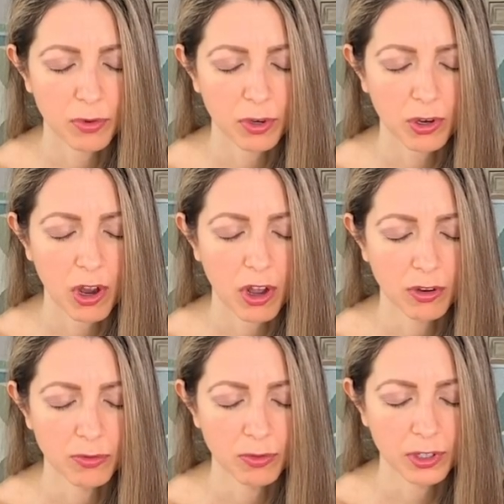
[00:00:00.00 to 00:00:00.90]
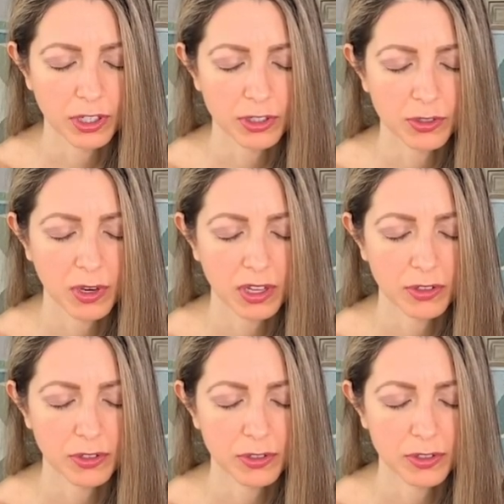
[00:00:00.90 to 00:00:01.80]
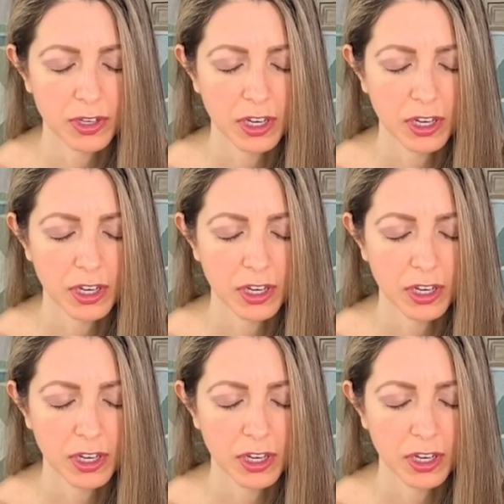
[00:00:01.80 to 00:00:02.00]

or conflict to others